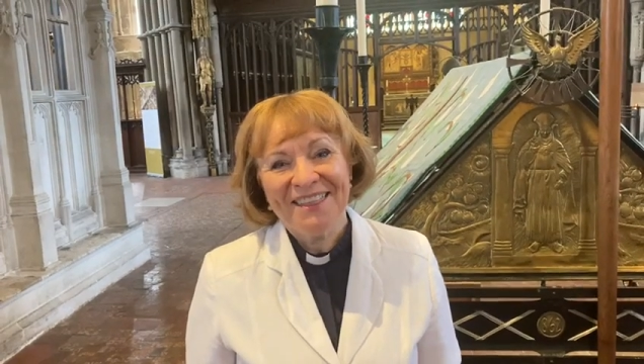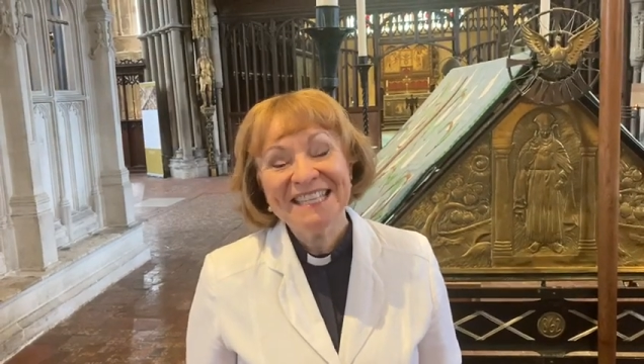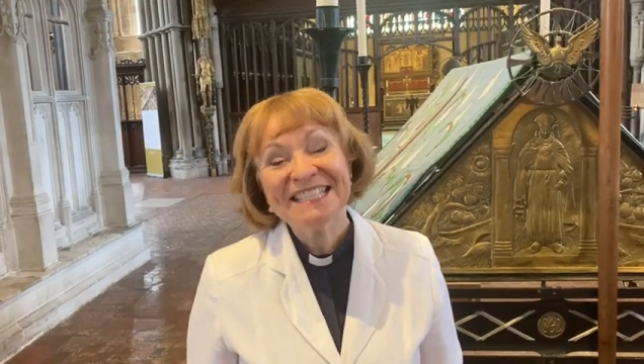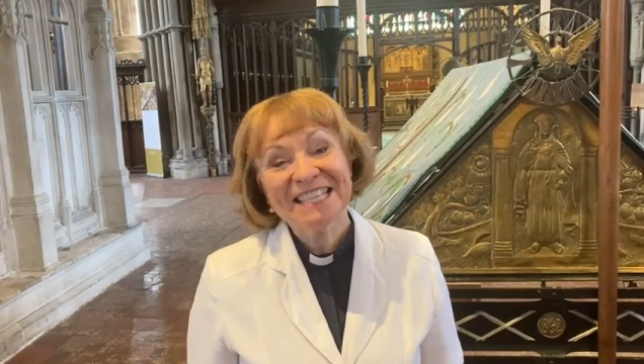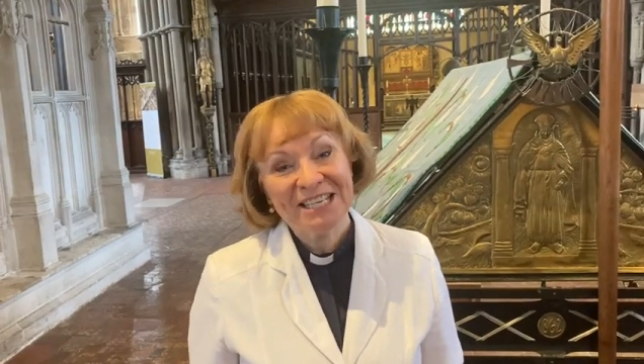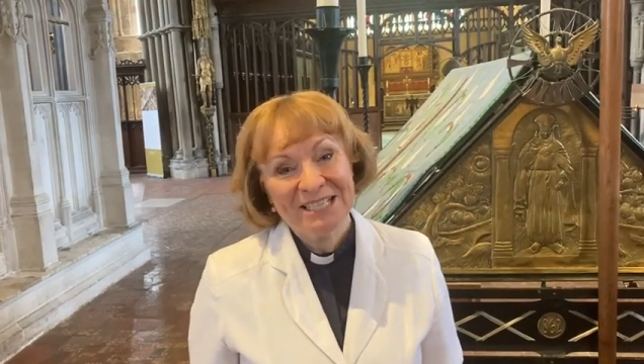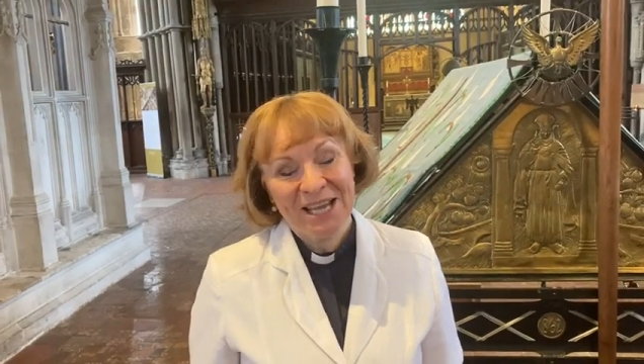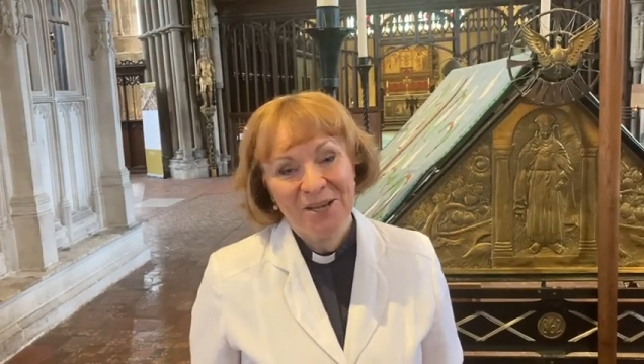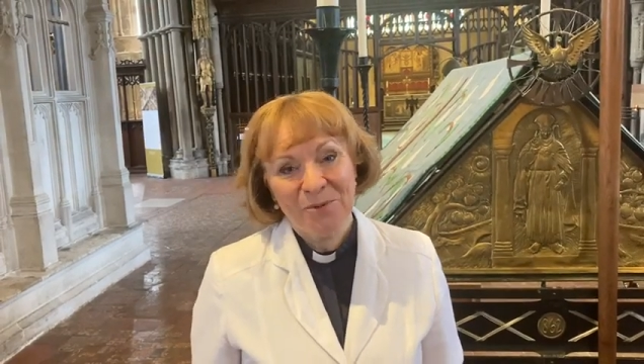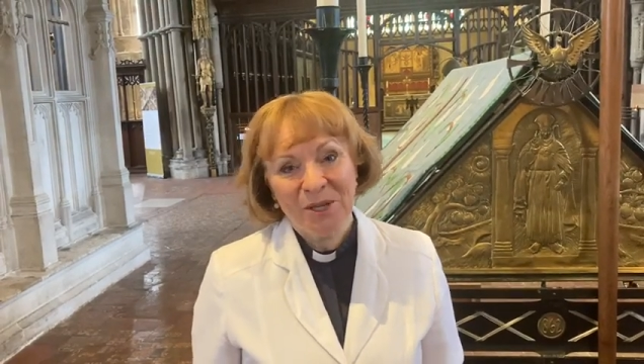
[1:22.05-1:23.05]
This
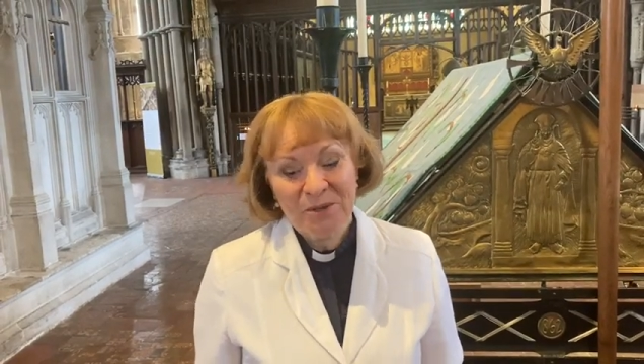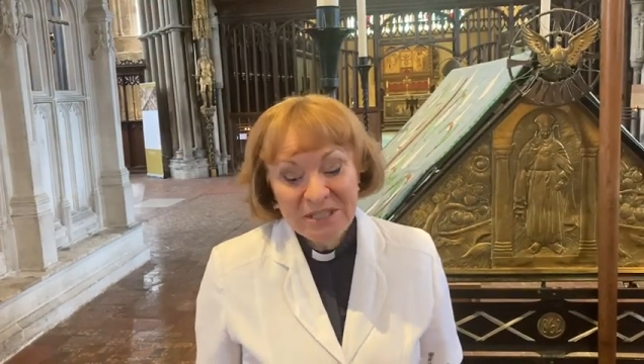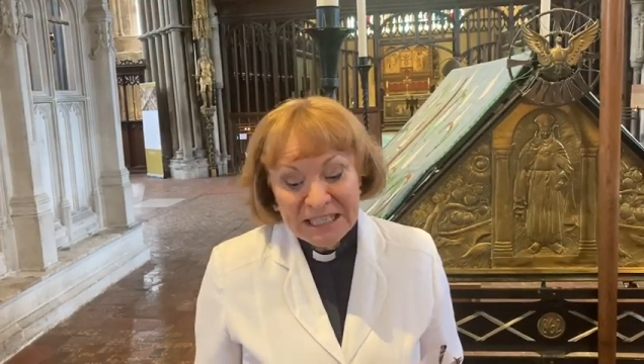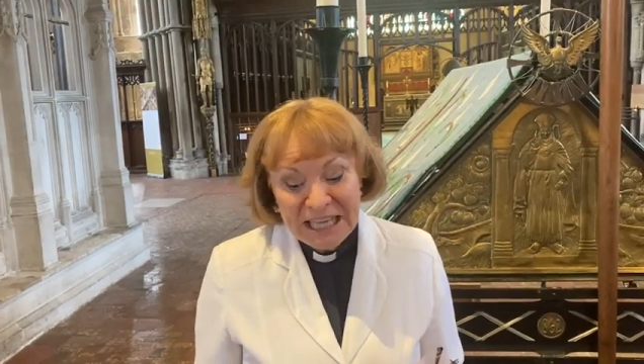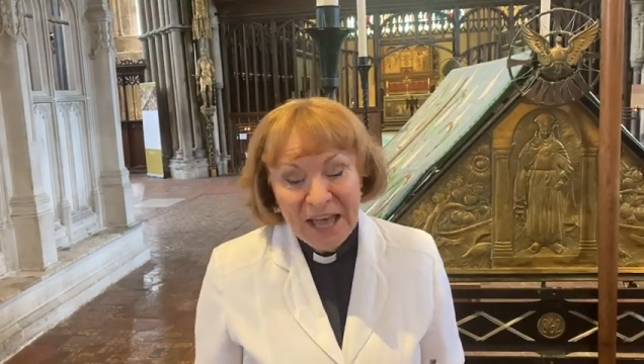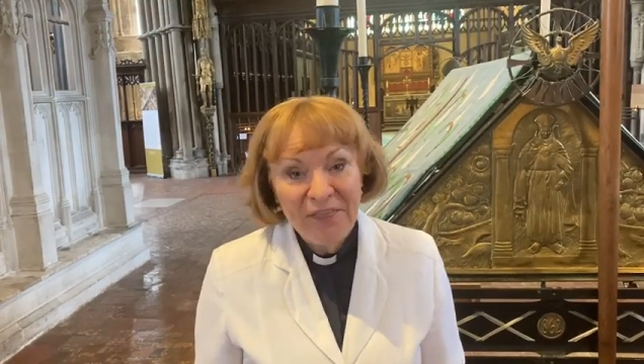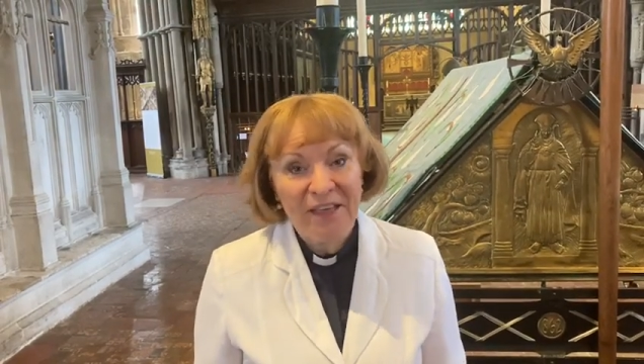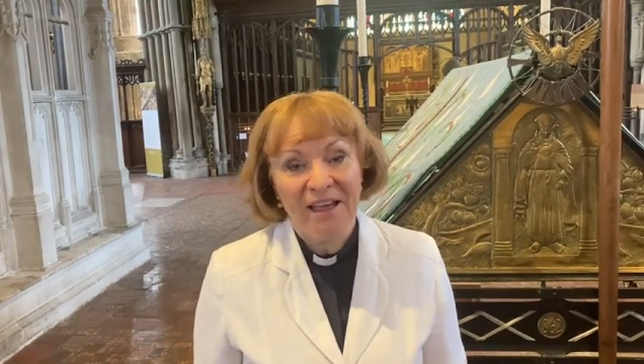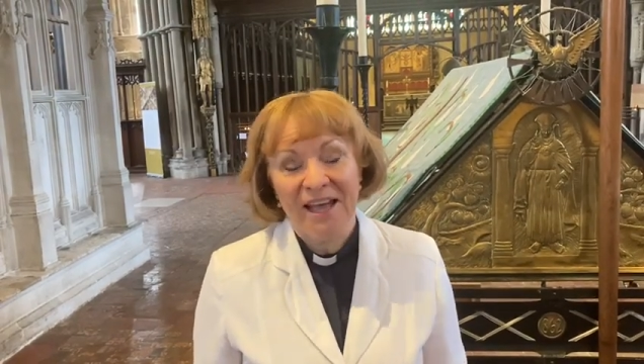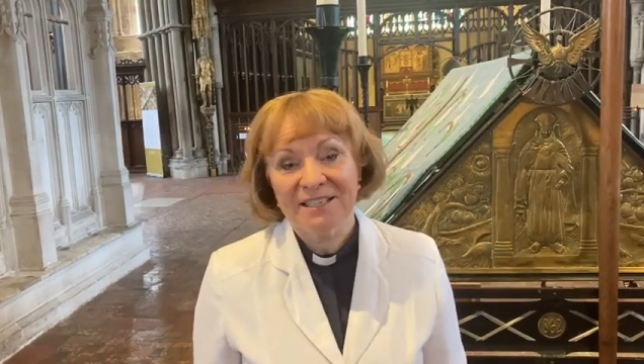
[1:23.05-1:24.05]
Sunday, we're going to
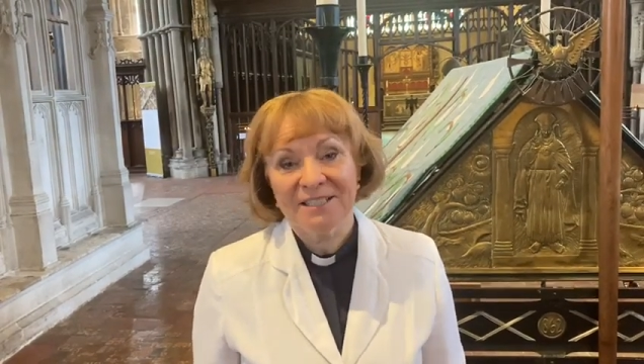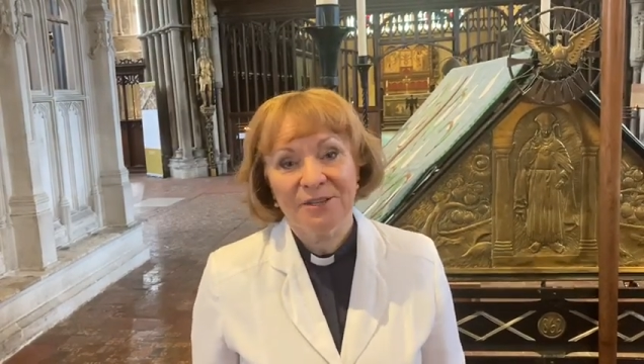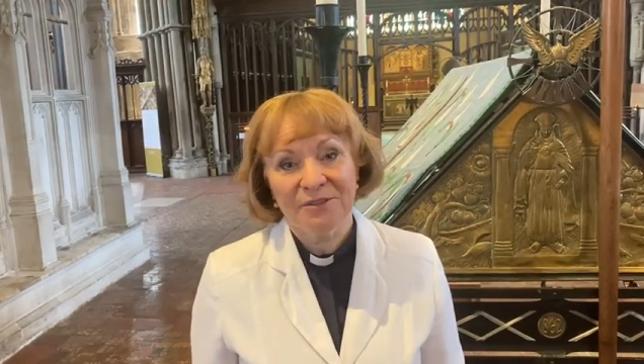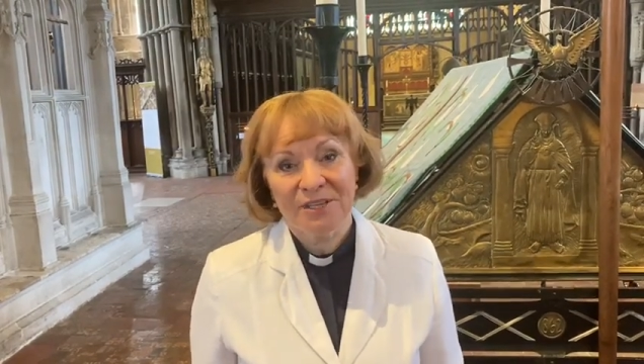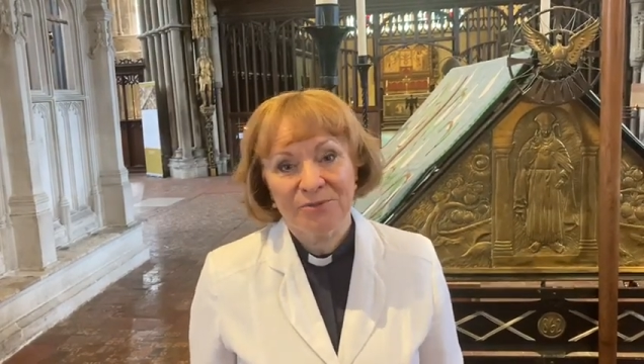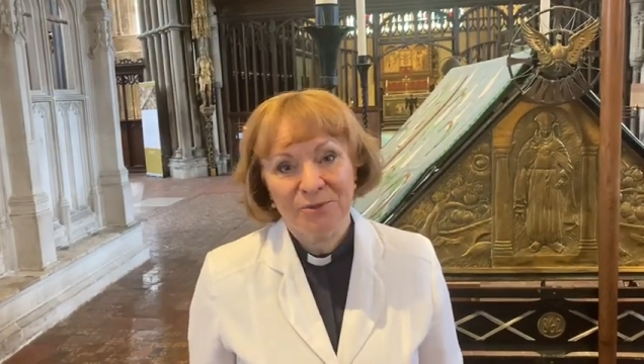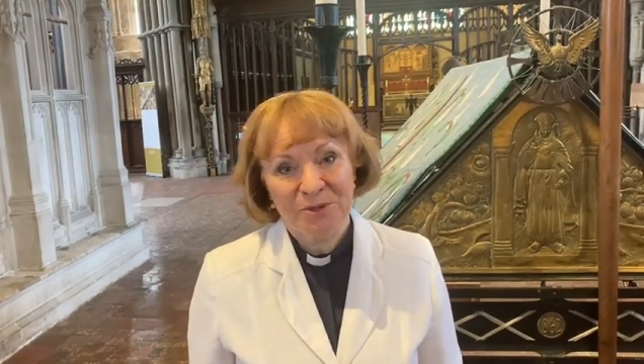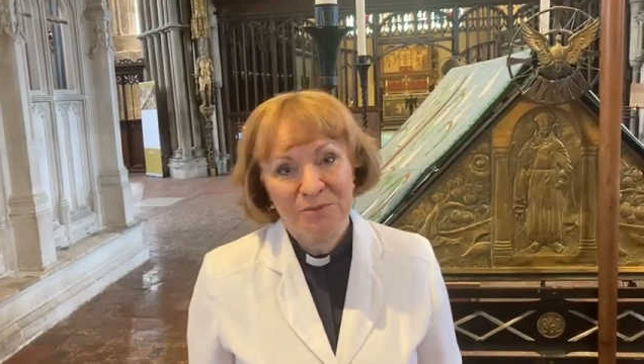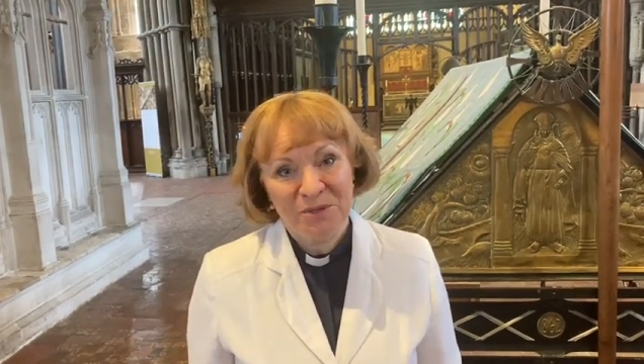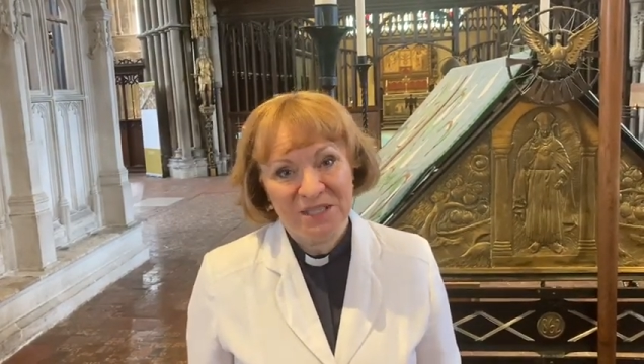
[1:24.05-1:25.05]
gather as a cathedral
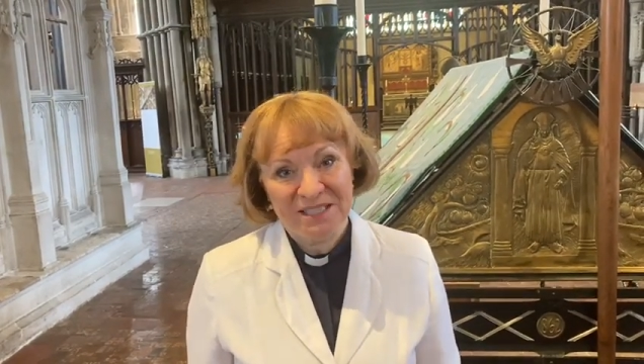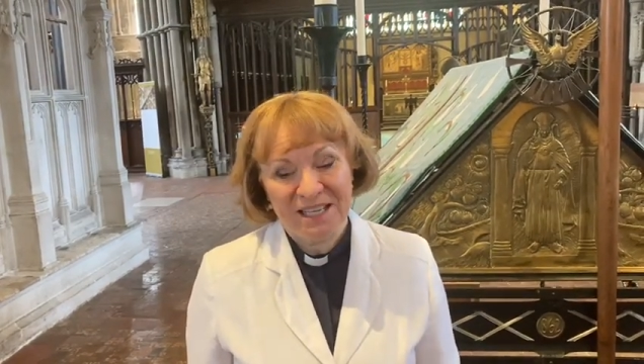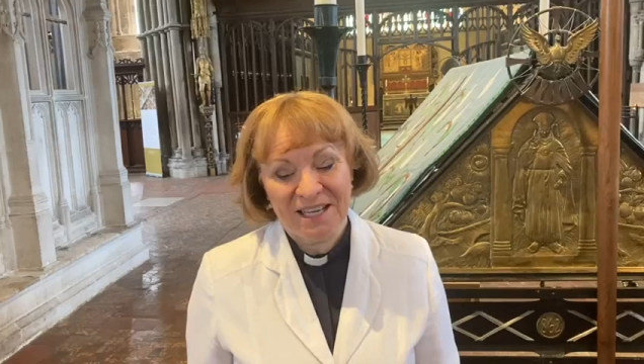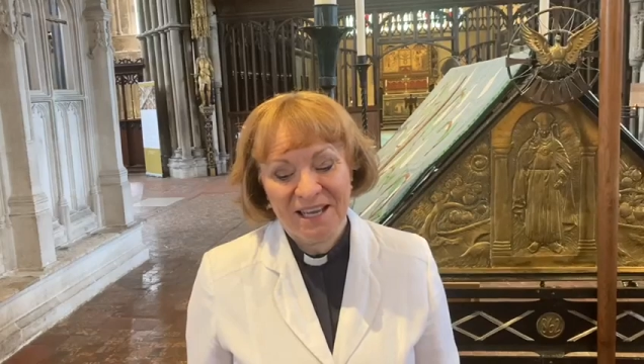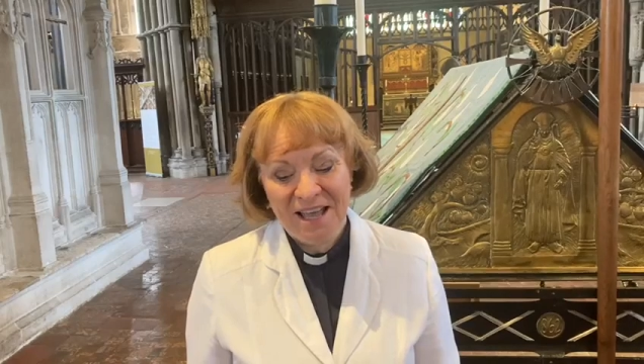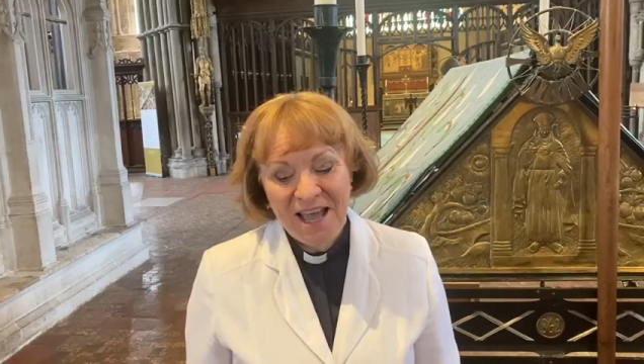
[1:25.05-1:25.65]
community